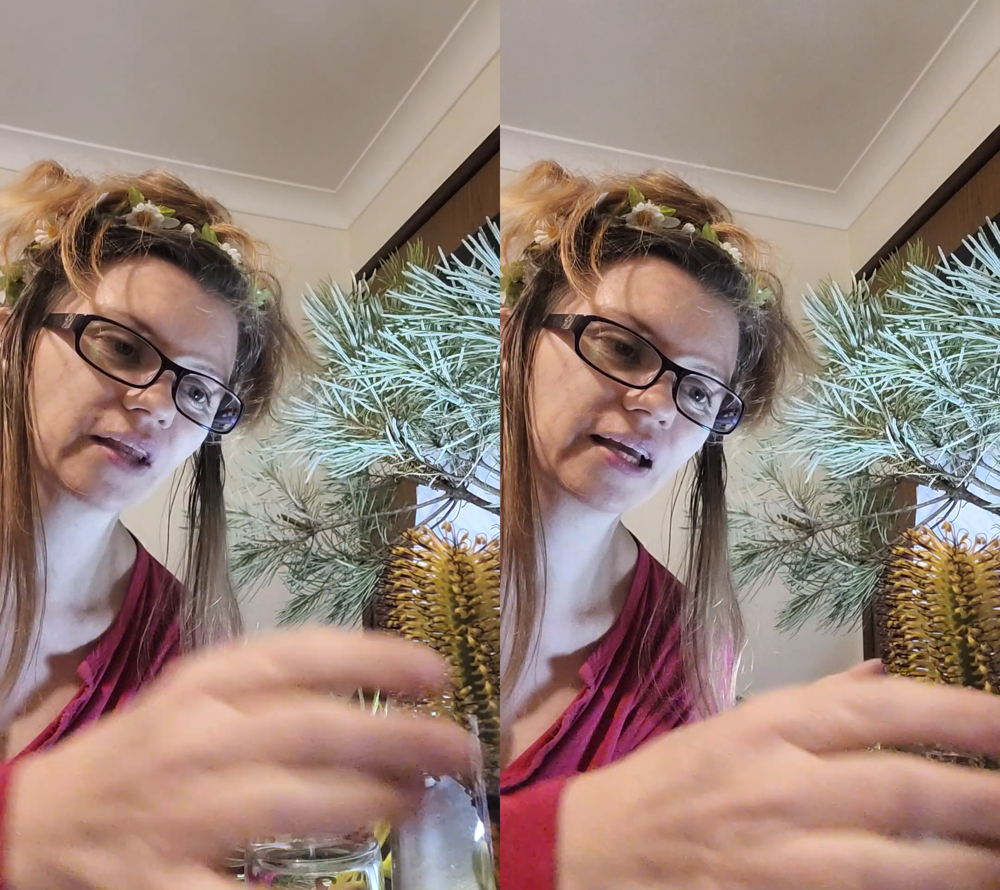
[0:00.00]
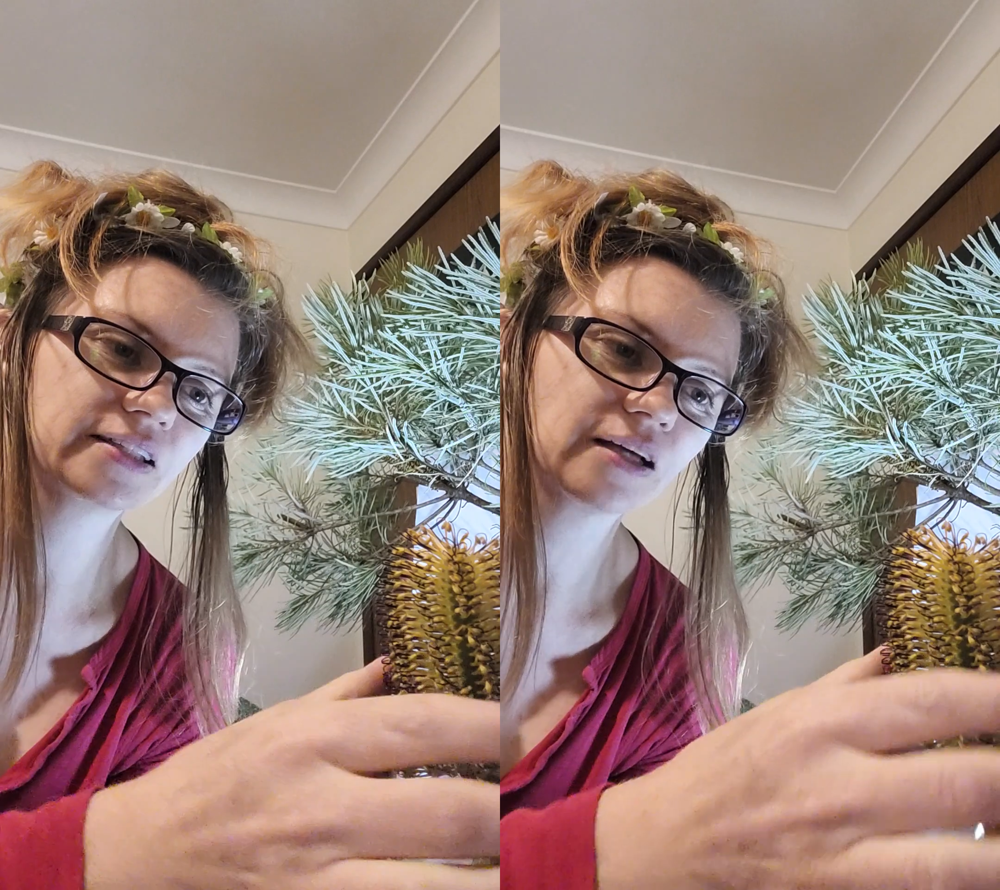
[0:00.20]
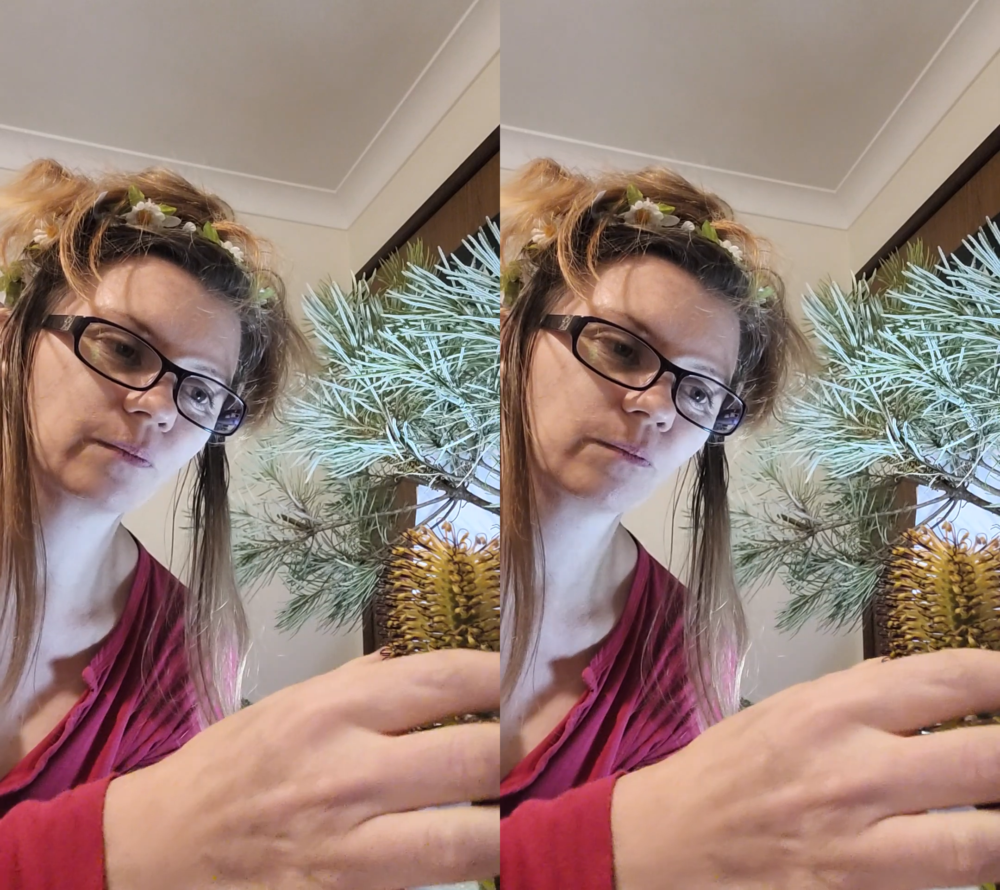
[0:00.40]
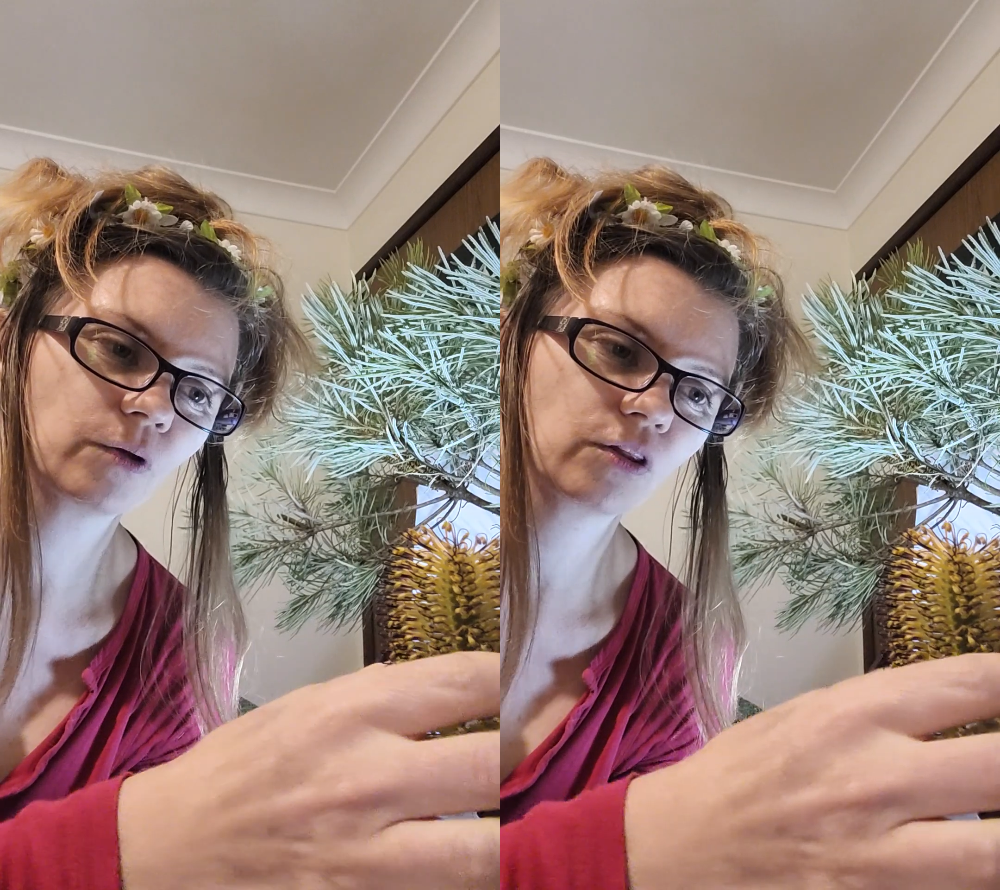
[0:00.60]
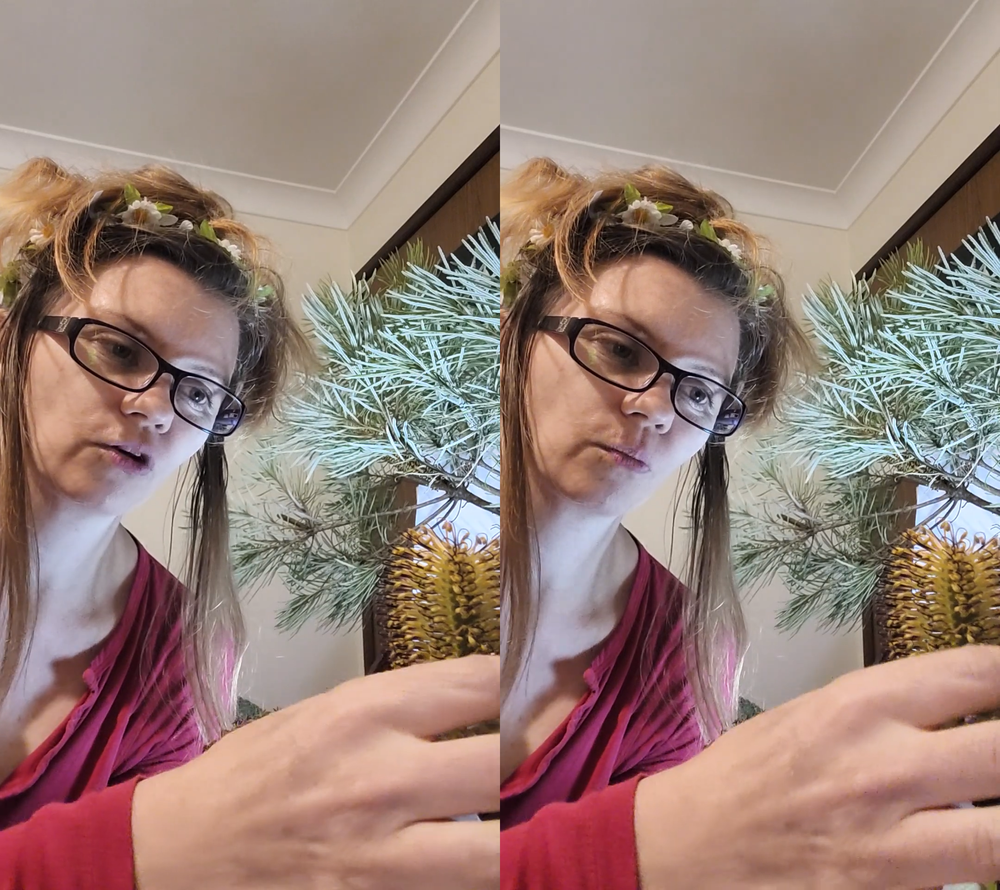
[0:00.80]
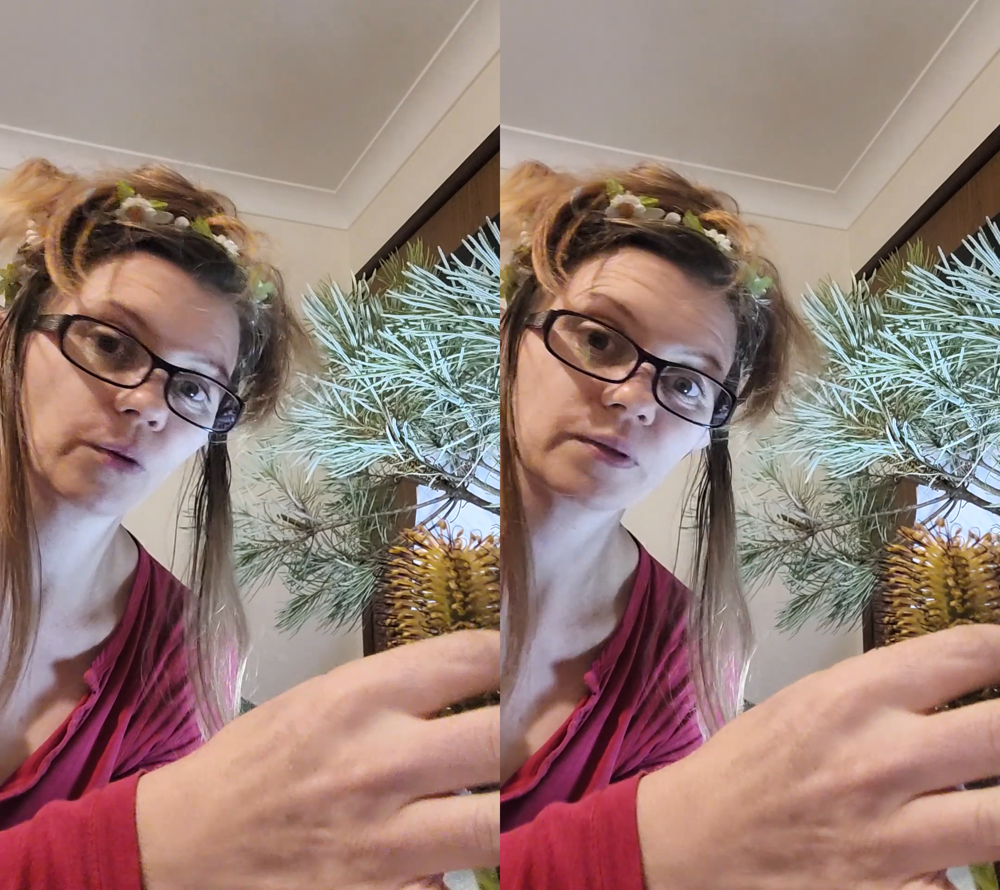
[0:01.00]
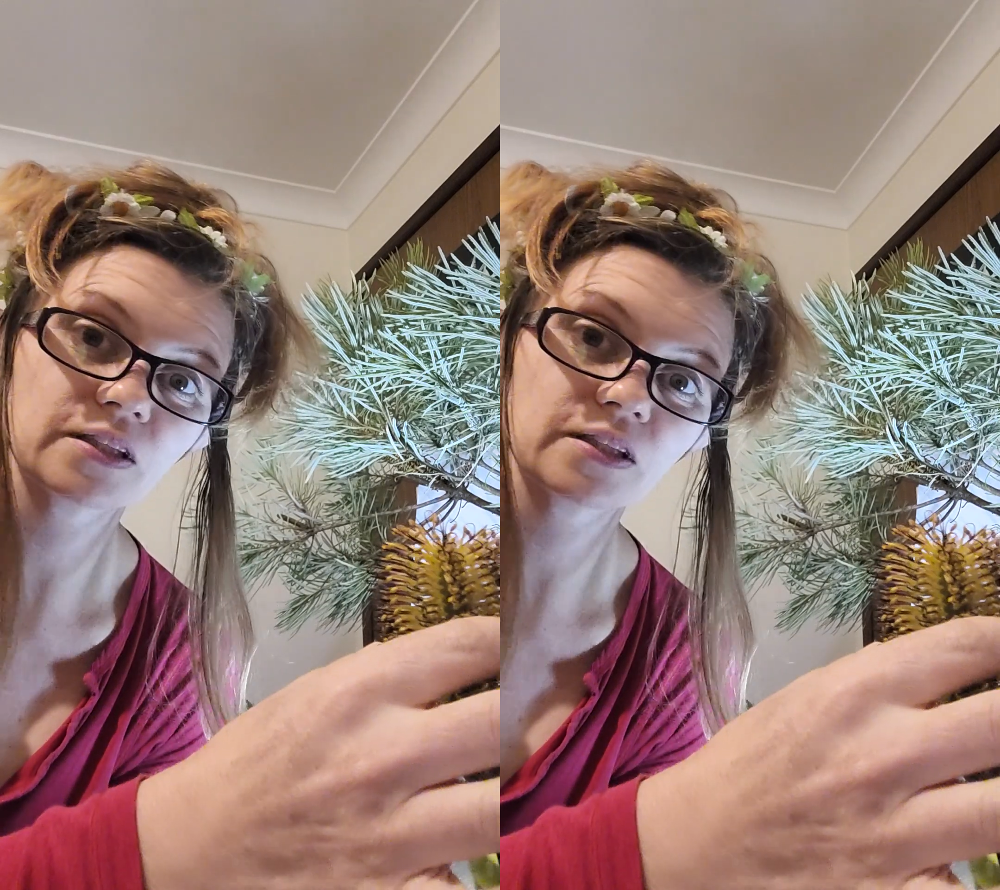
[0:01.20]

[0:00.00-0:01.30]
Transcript: end up with your proper